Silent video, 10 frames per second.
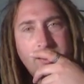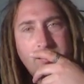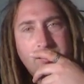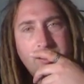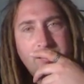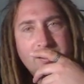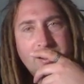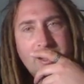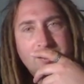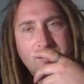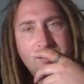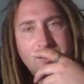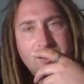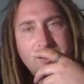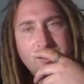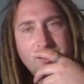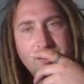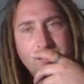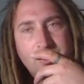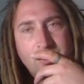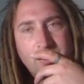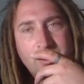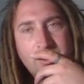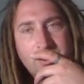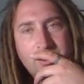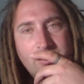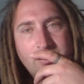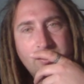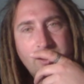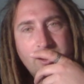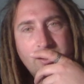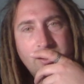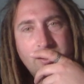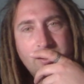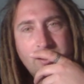have previous lines of resistance and support through here,